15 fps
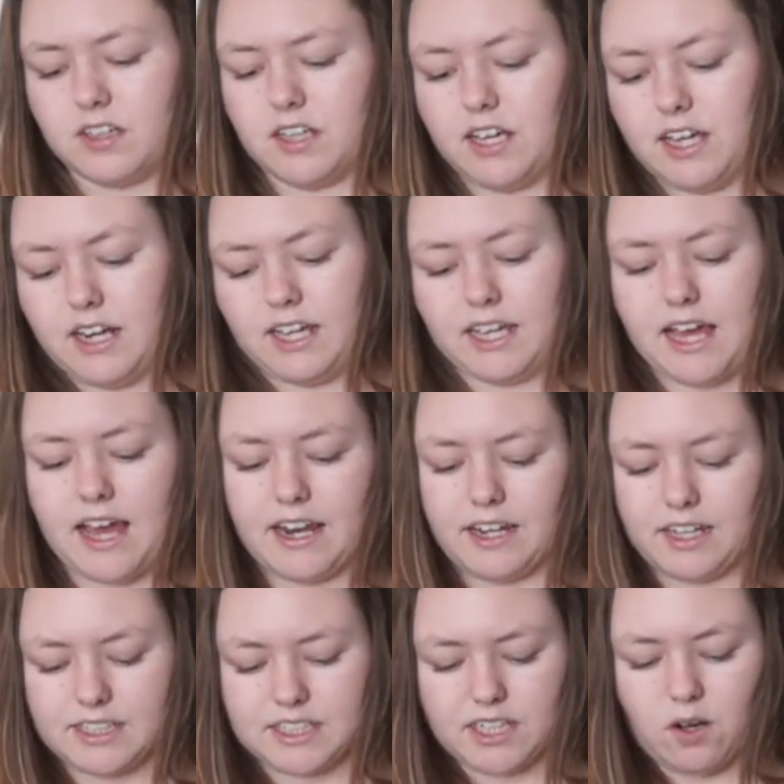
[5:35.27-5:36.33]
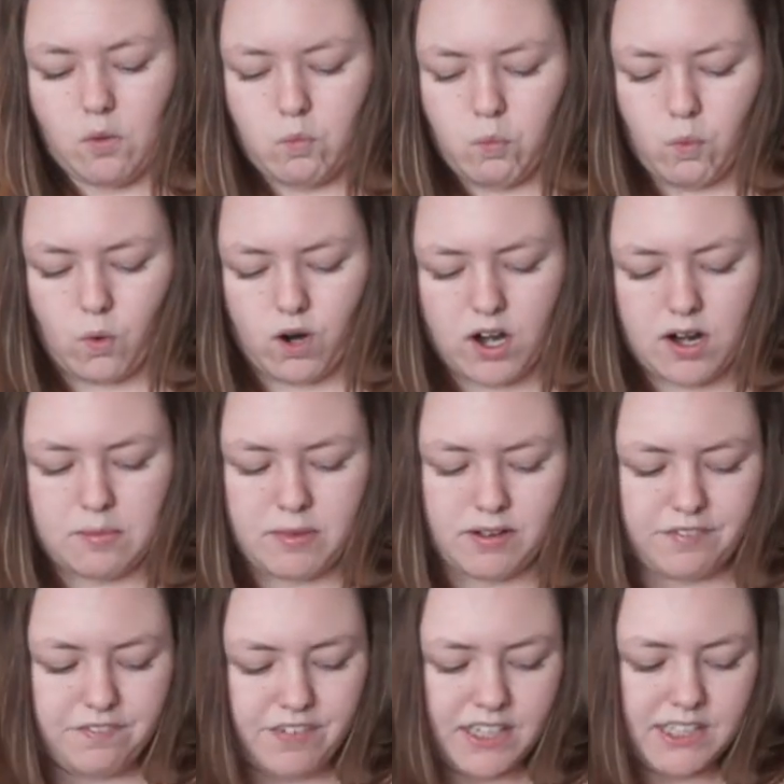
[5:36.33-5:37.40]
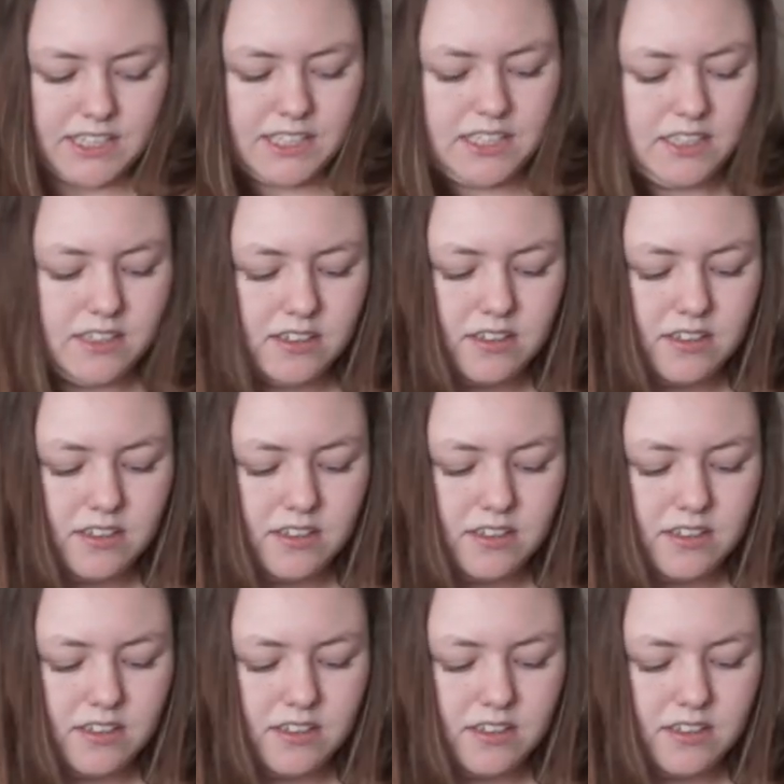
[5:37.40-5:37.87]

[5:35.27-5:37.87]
And again, it's like a warm, fuzzy